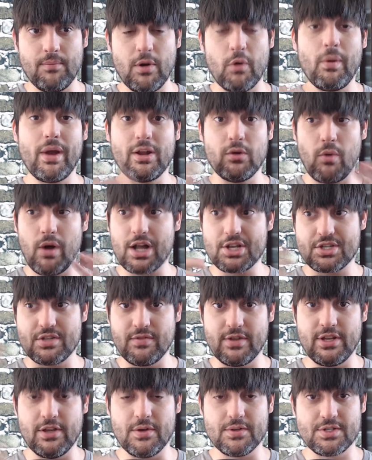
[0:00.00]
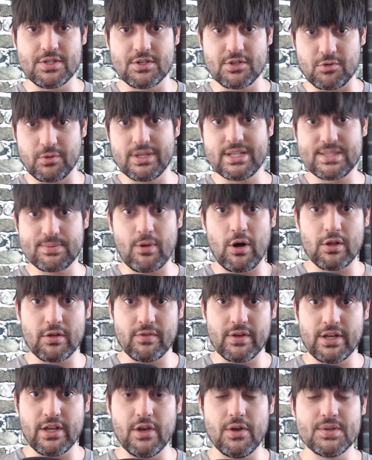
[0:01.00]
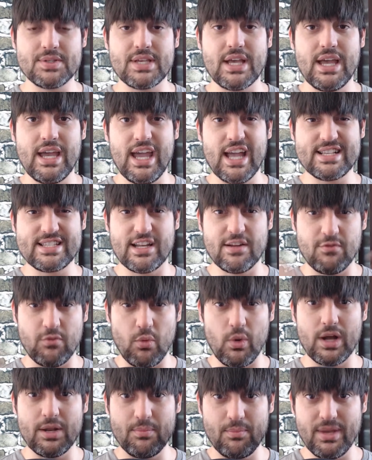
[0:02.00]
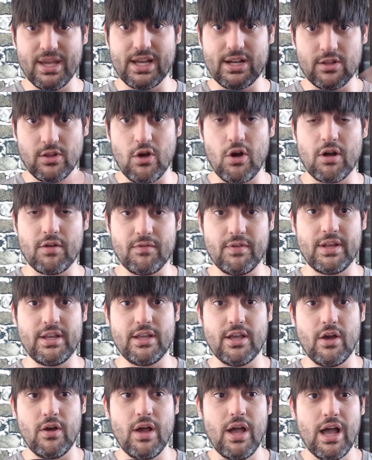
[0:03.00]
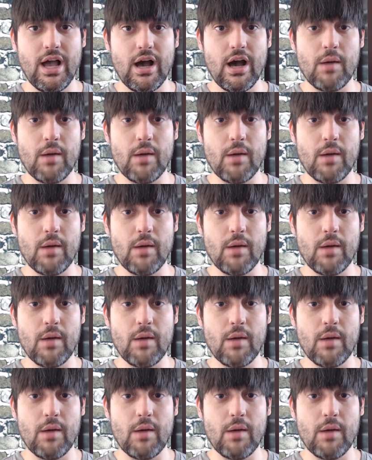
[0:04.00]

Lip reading: a way to watch the videos, just 3 smaller videos instead of one big long video.